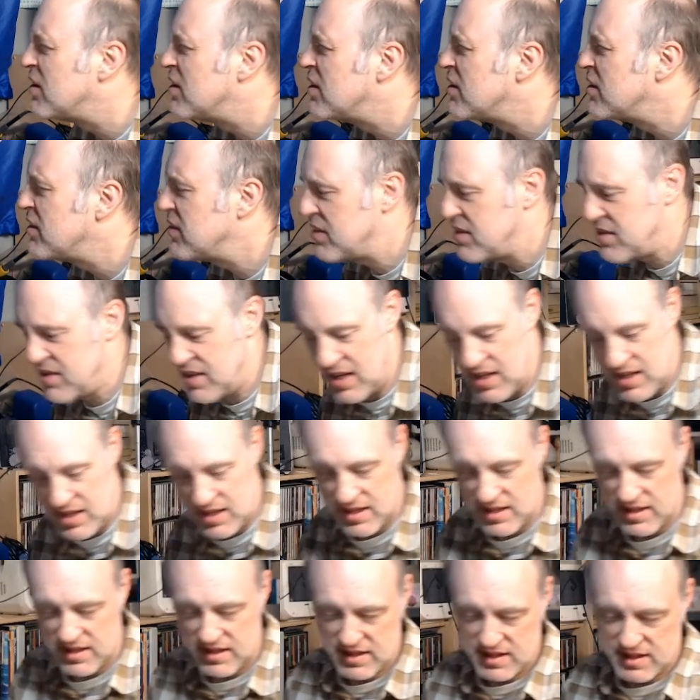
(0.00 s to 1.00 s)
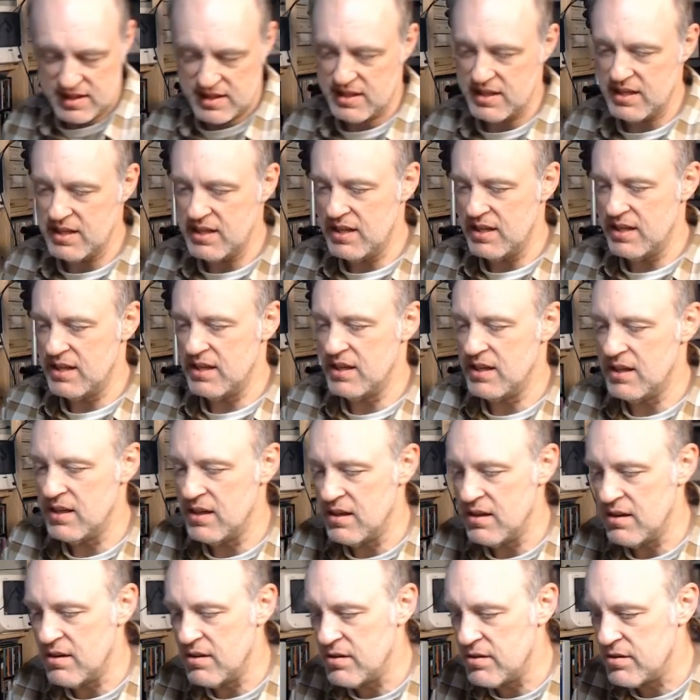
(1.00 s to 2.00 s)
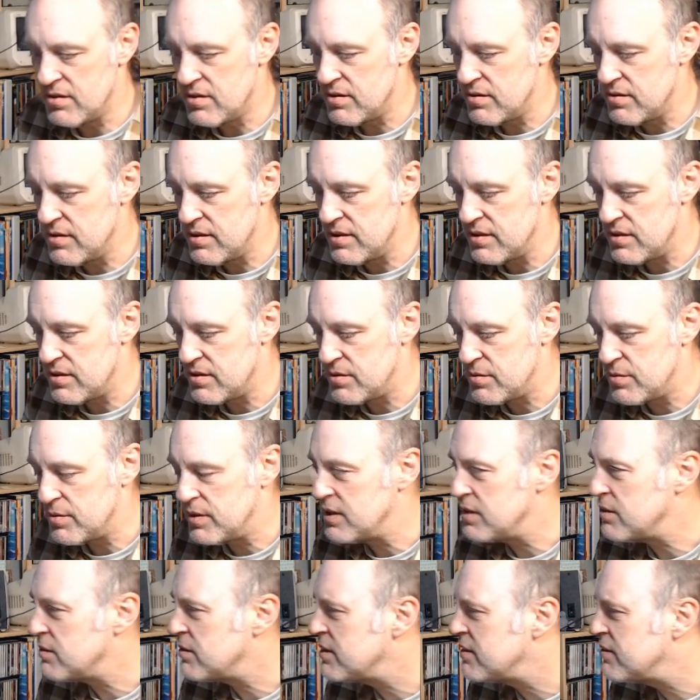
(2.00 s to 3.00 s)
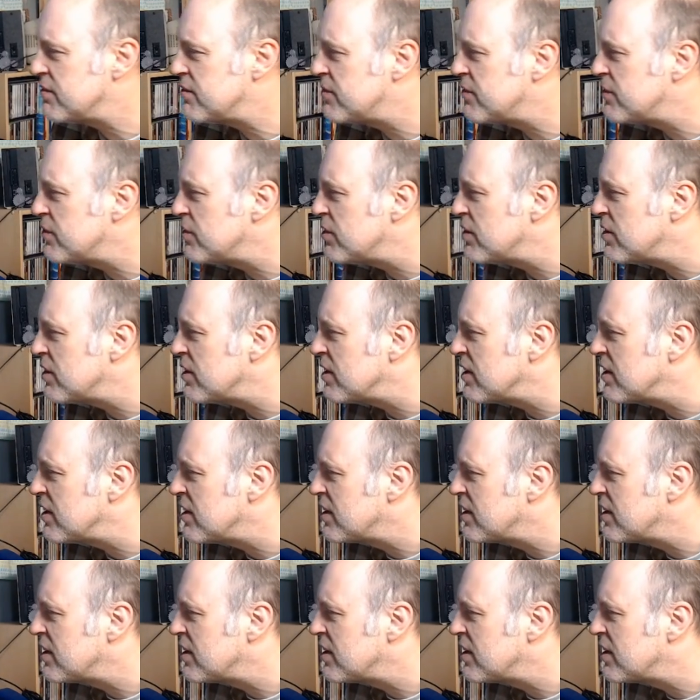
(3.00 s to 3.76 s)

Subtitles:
Set the year. So it's 2024.